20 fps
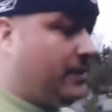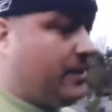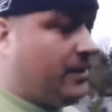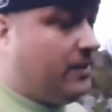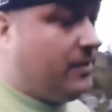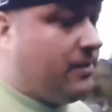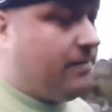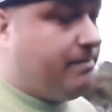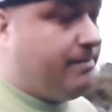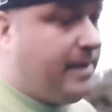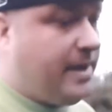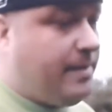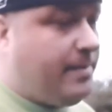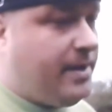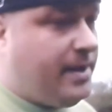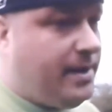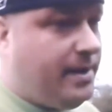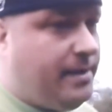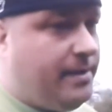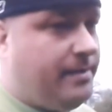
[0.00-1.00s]
So
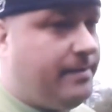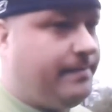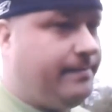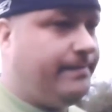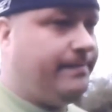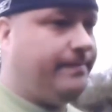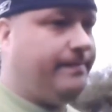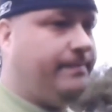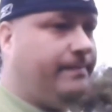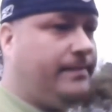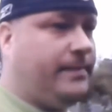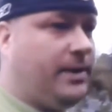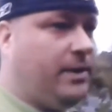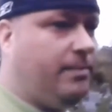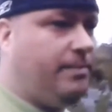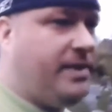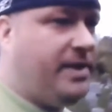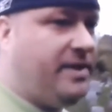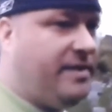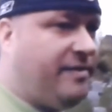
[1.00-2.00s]
maybe
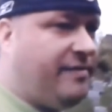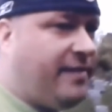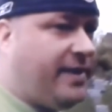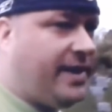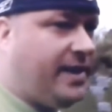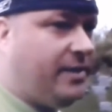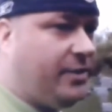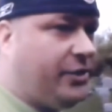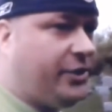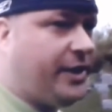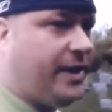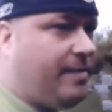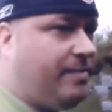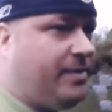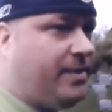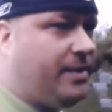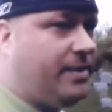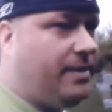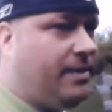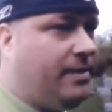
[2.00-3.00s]
it'll be the final
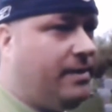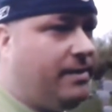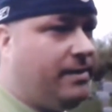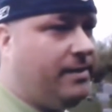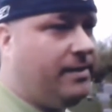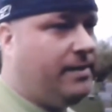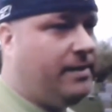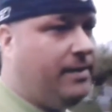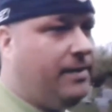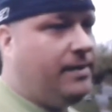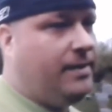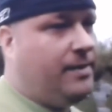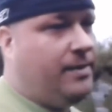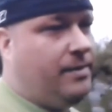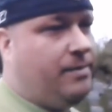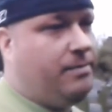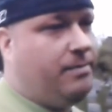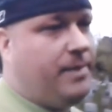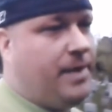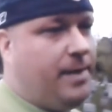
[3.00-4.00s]
chapter,
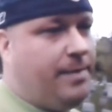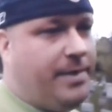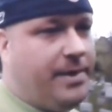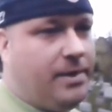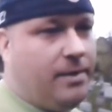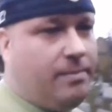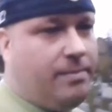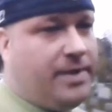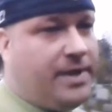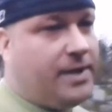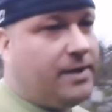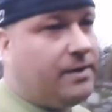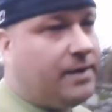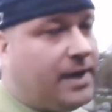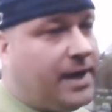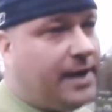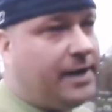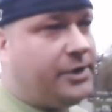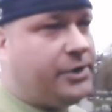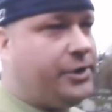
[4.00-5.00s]
maybe it'll be
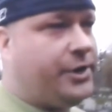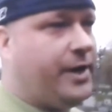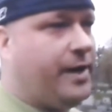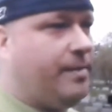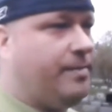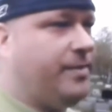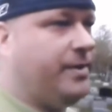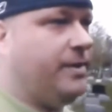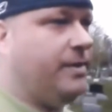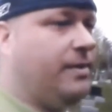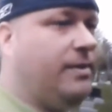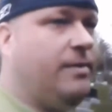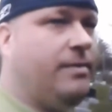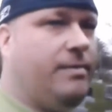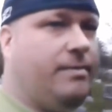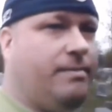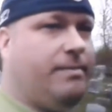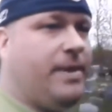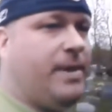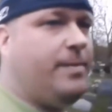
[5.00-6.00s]
your last chapter,
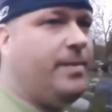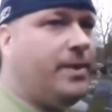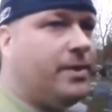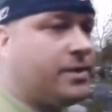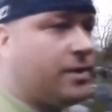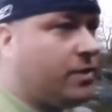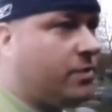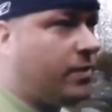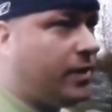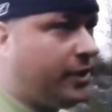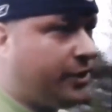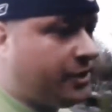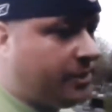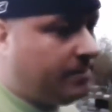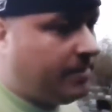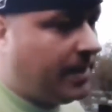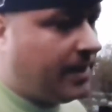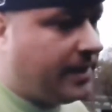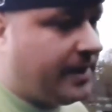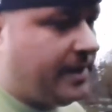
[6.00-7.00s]
maybe there's a
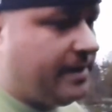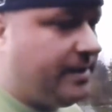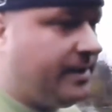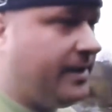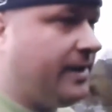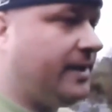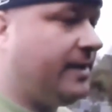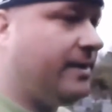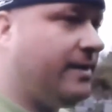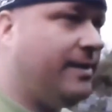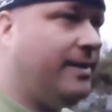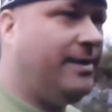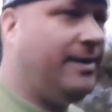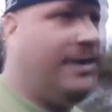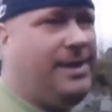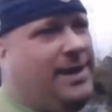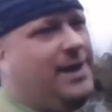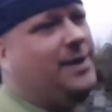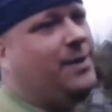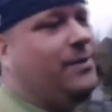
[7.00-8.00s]
question mark at the end,
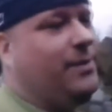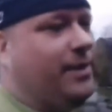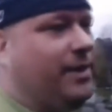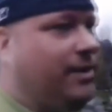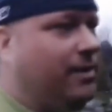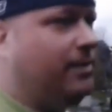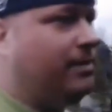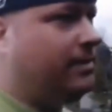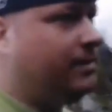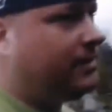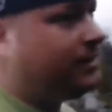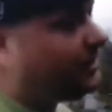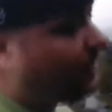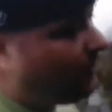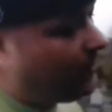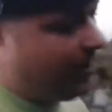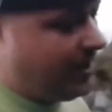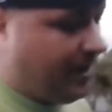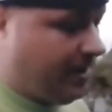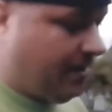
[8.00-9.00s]
I don't know,
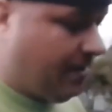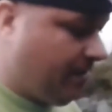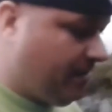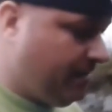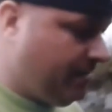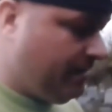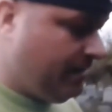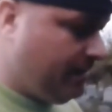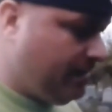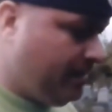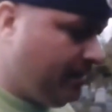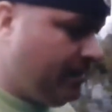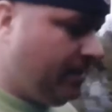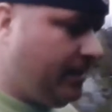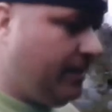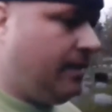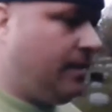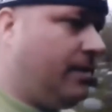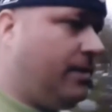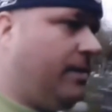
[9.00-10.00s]
don't care.
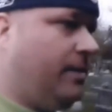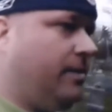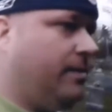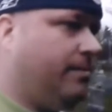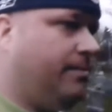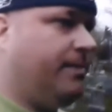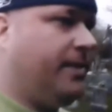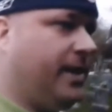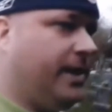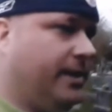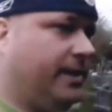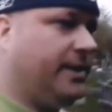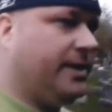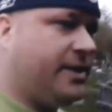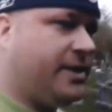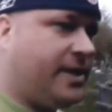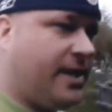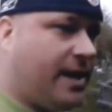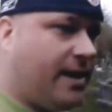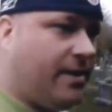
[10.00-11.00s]
But
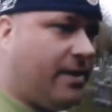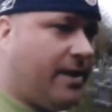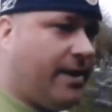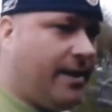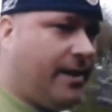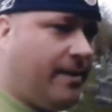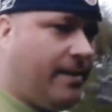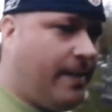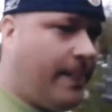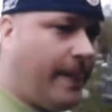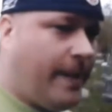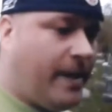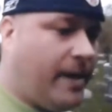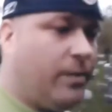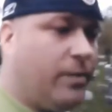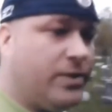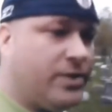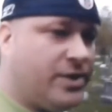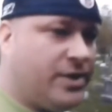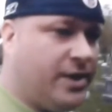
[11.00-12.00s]
this Saturday,
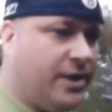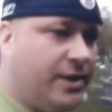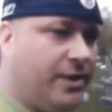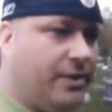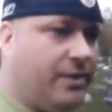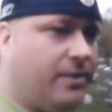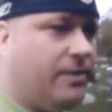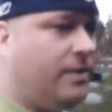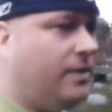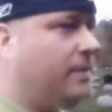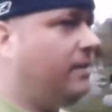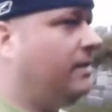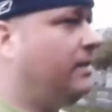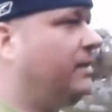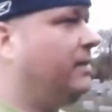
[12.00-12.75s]
I will see you